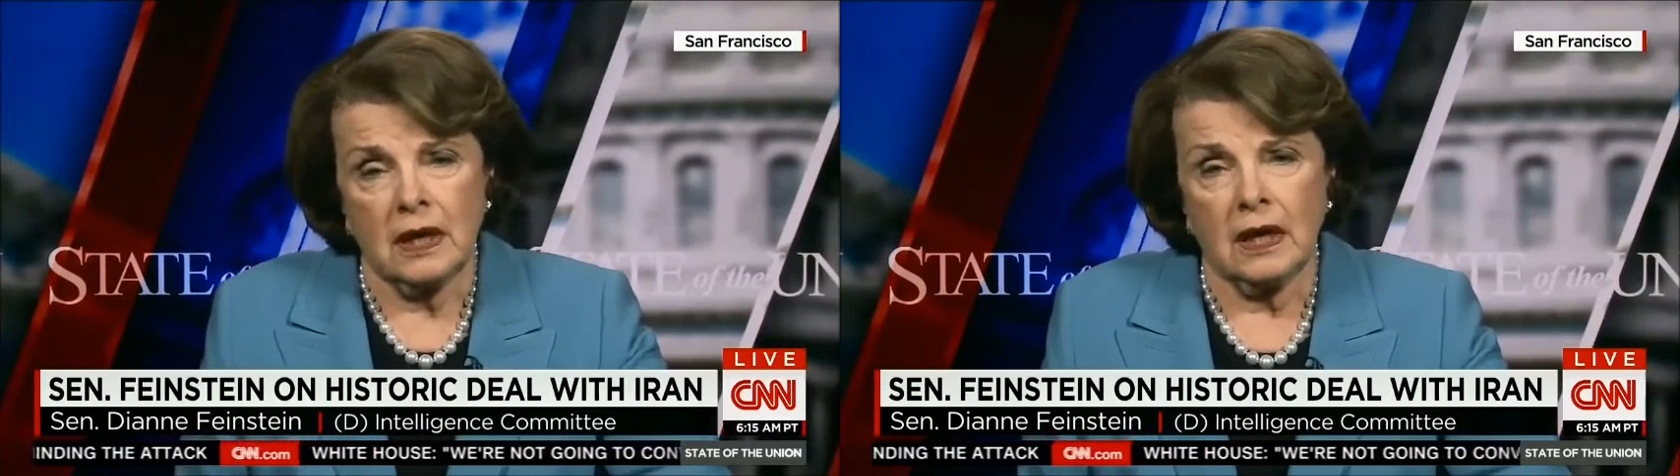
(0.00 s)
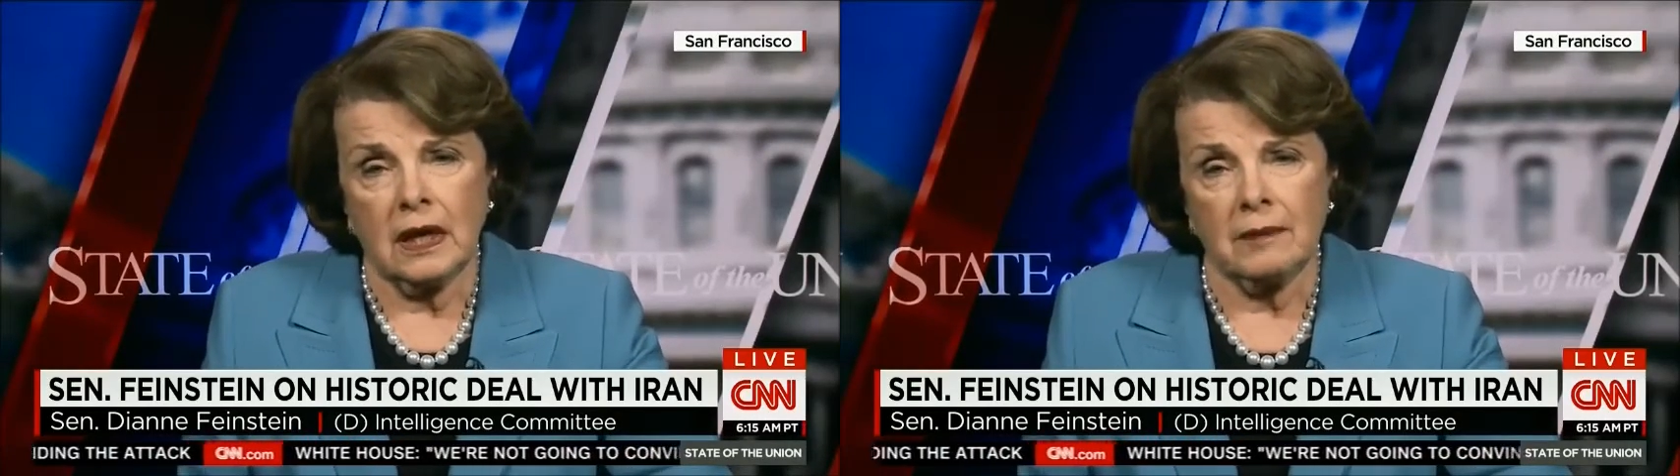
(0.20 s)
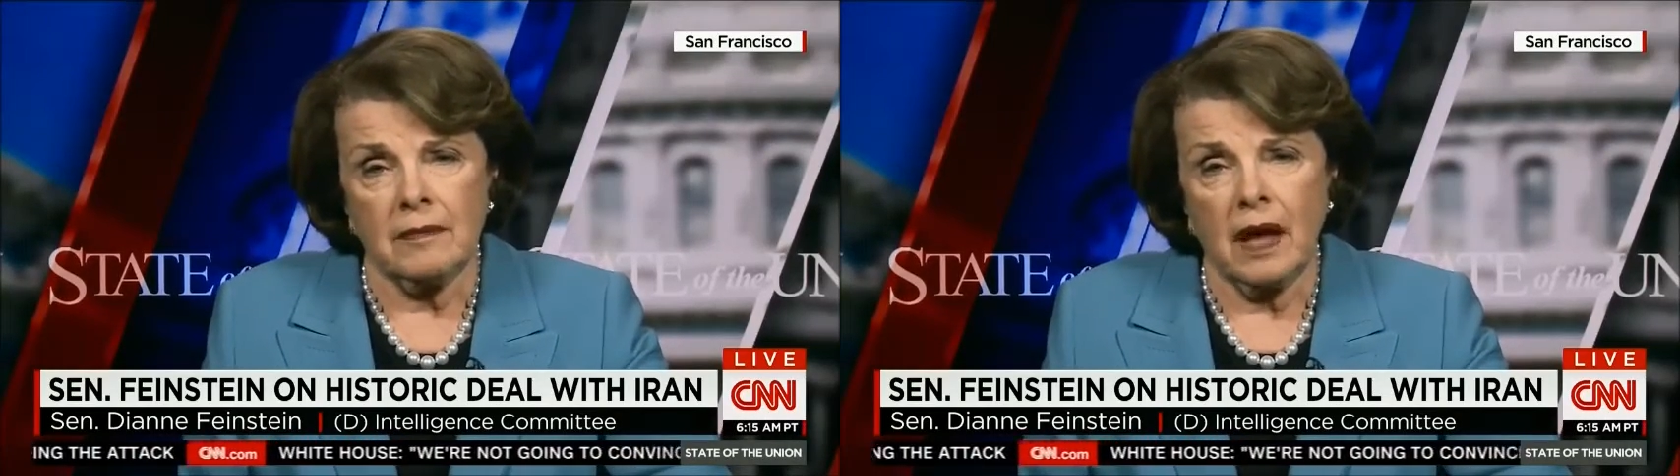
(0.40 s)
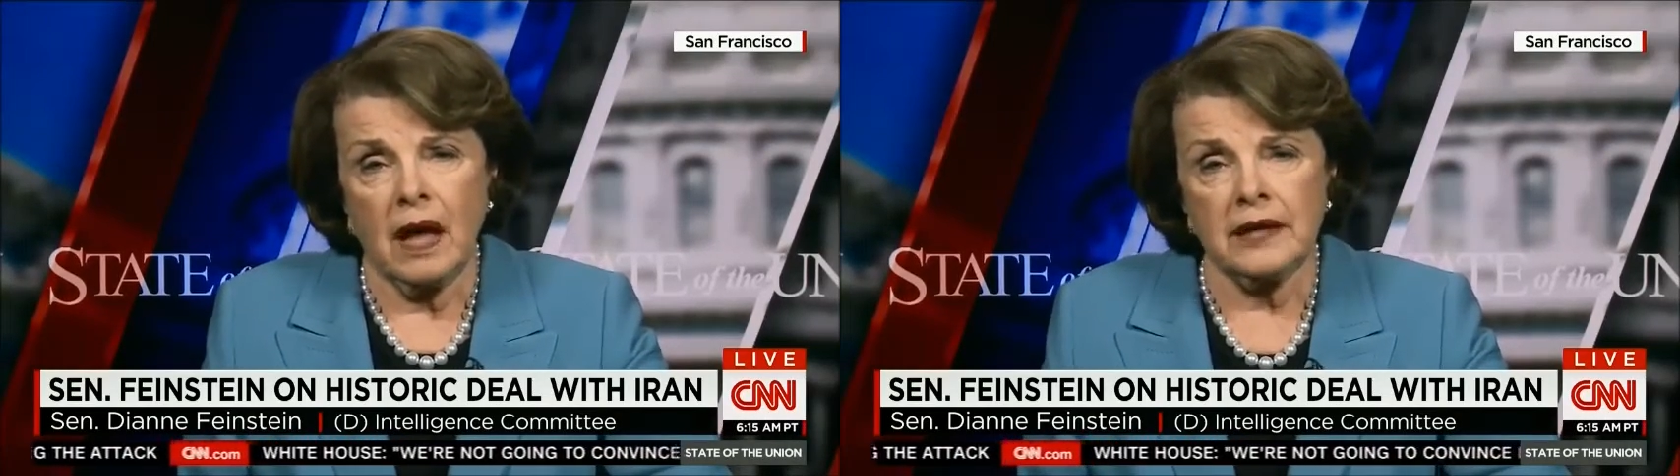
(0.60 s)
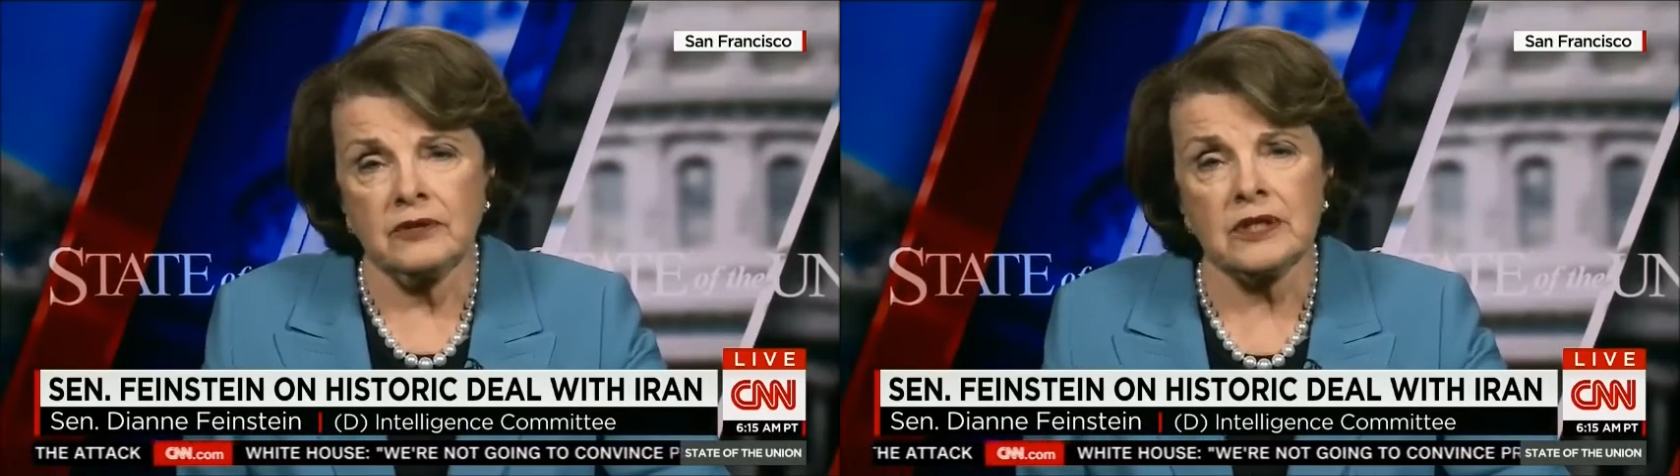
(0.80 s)

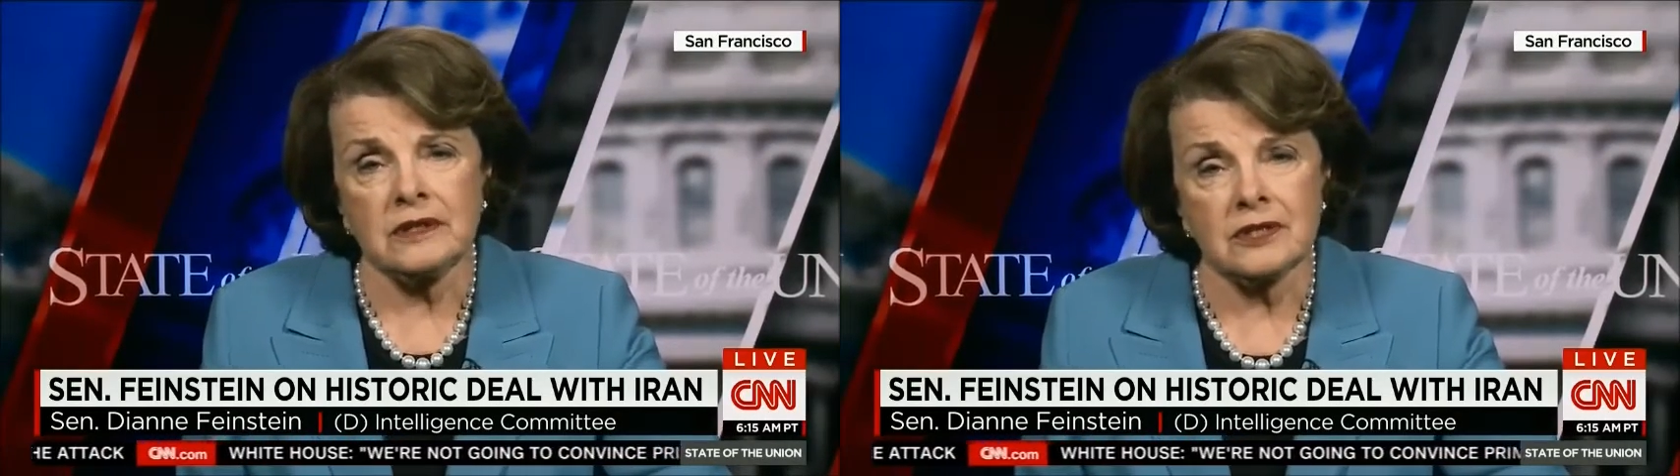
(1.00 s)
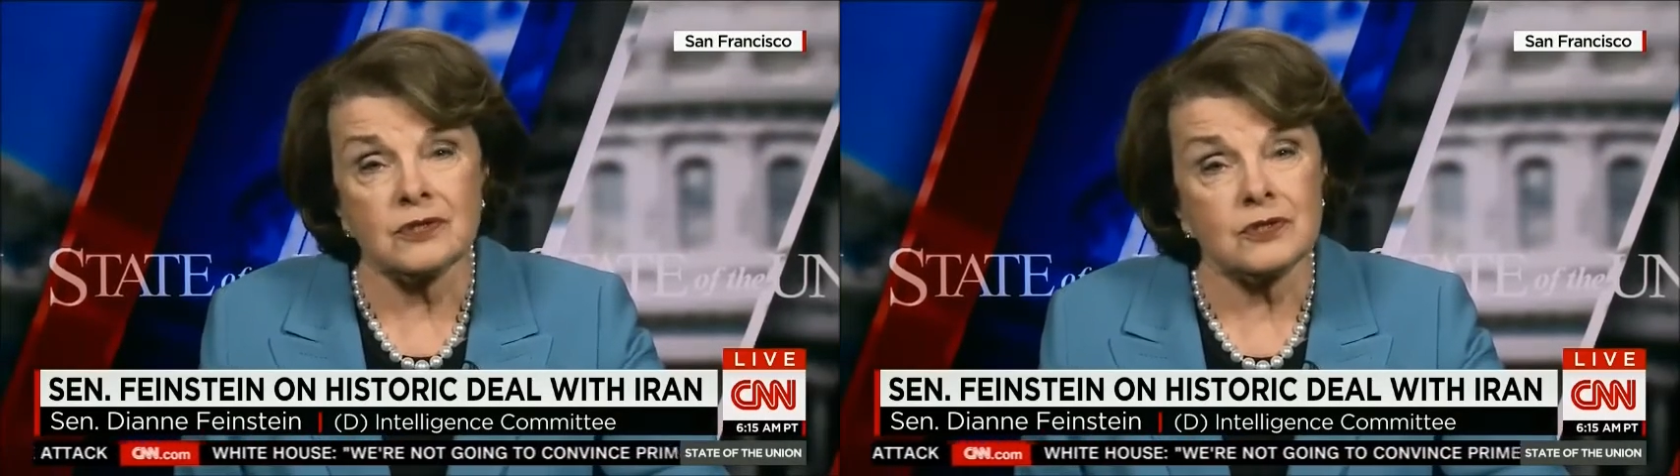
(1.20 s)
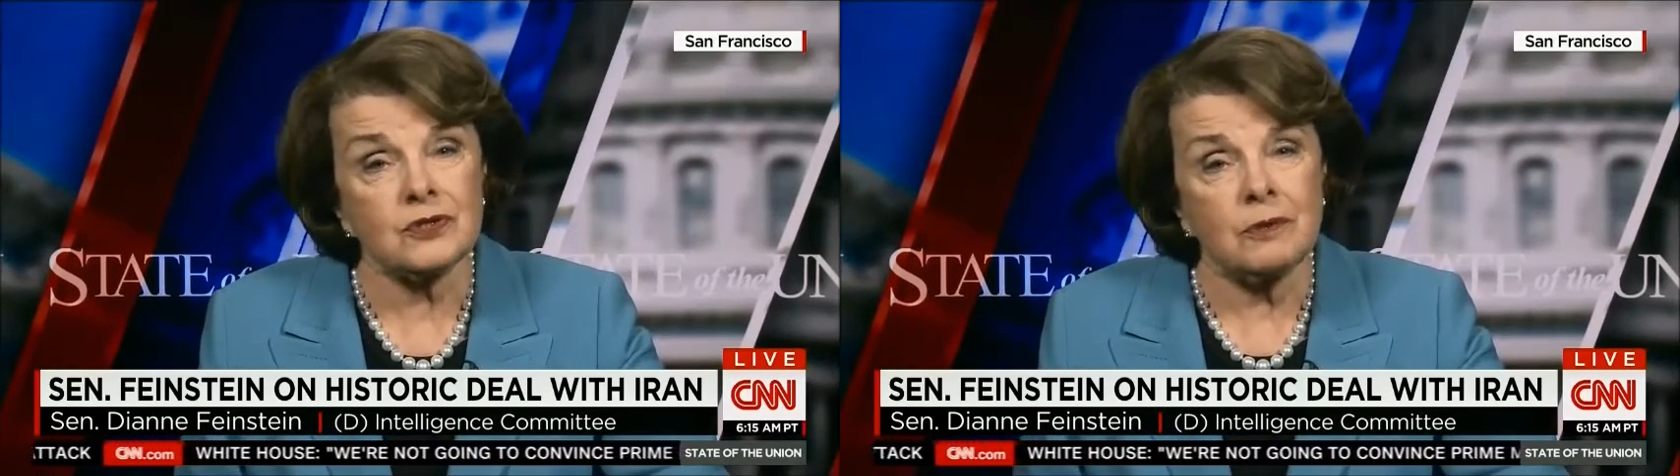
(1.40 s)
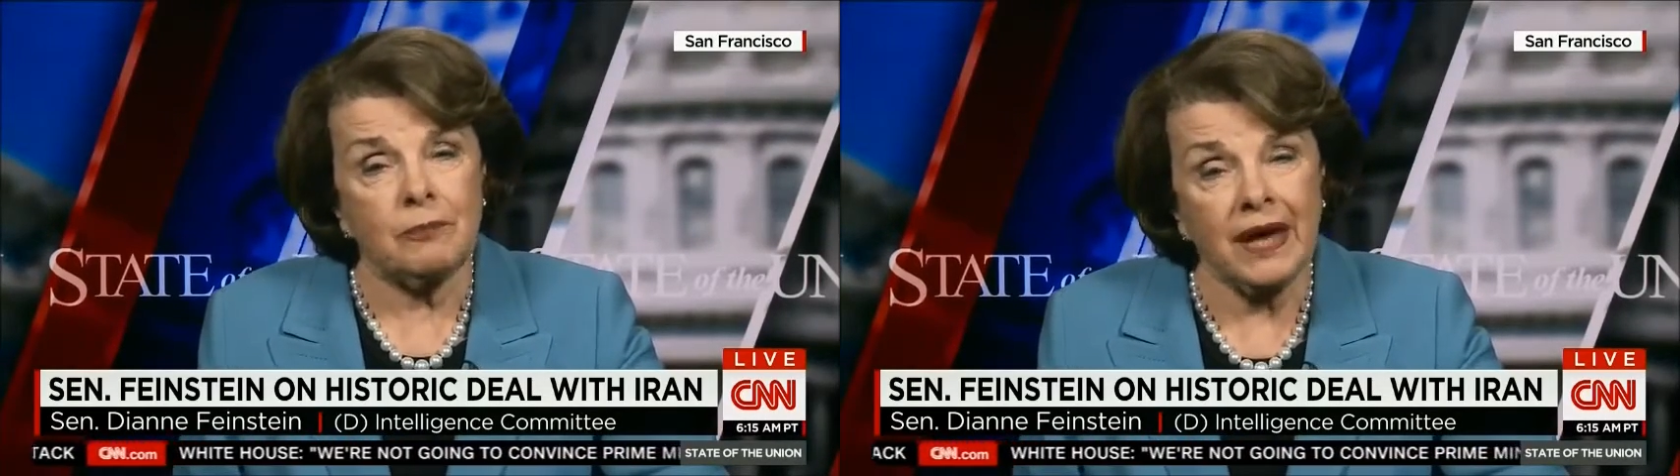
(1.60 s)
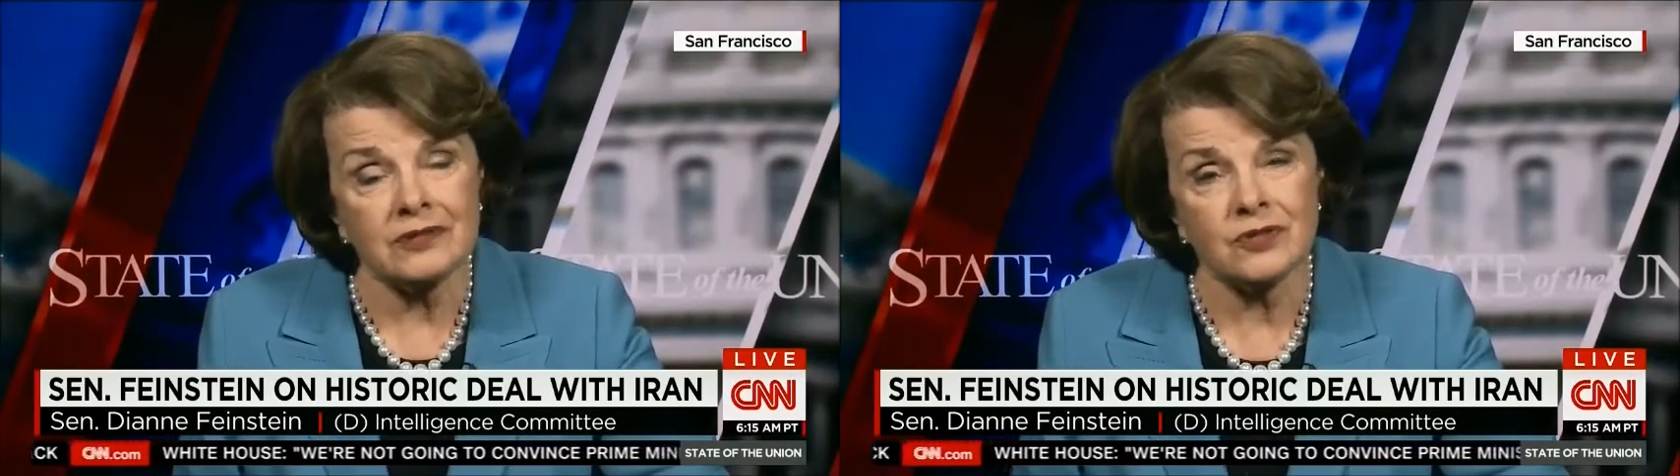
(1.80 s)
I think this is the
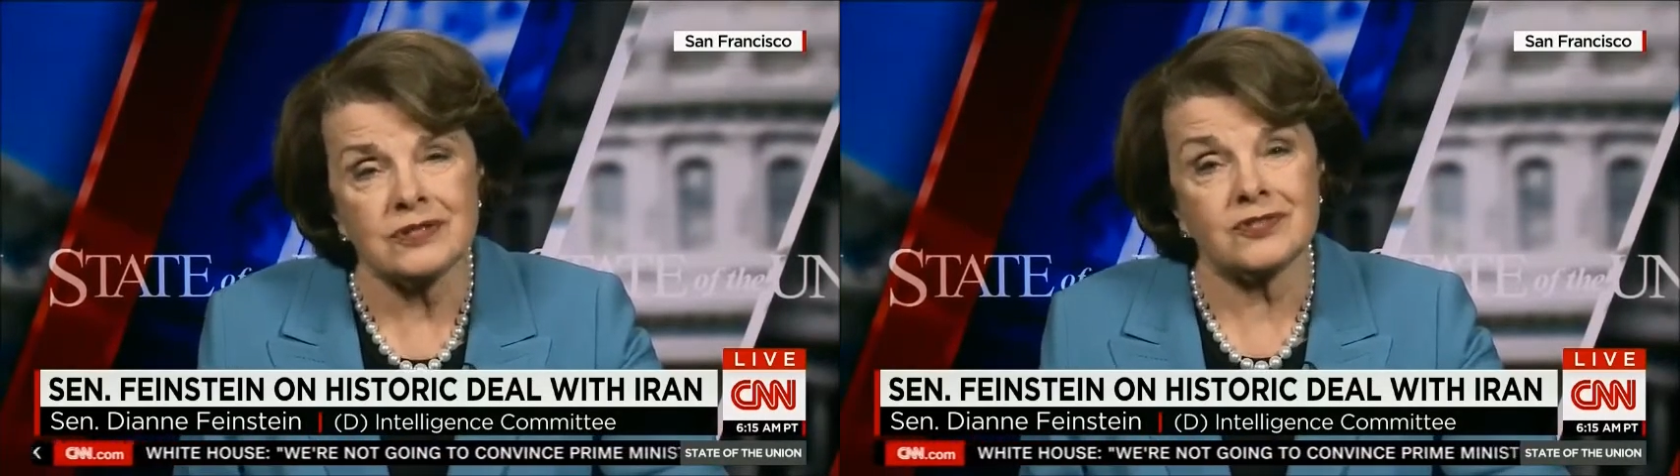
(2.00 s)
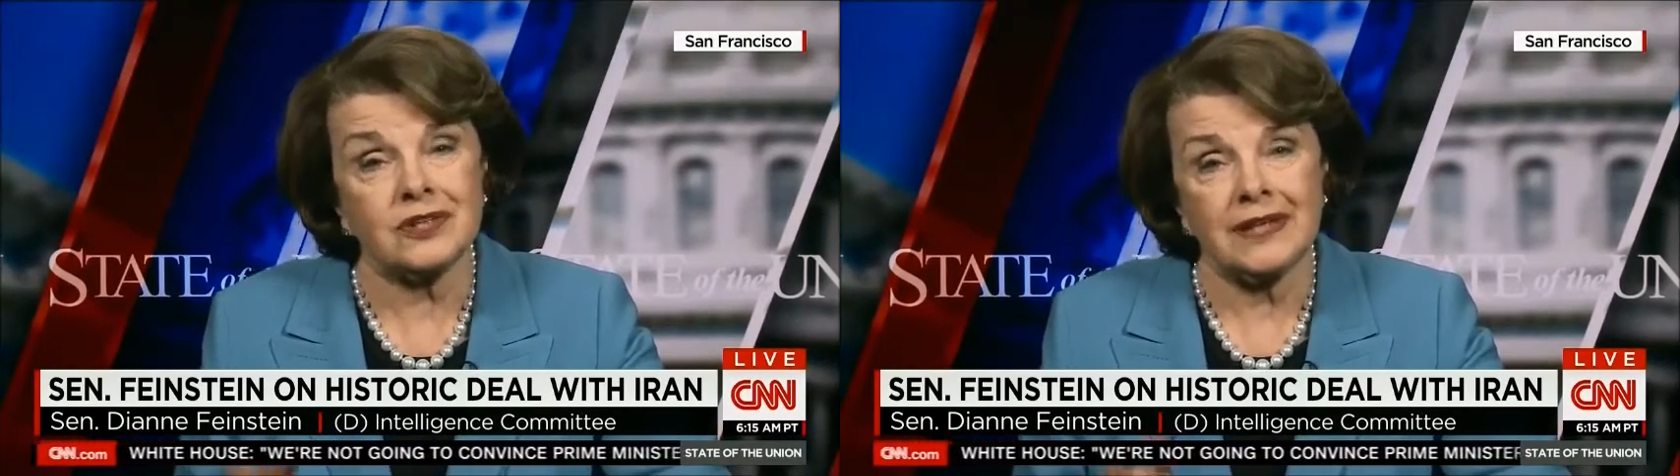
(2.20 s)
best that's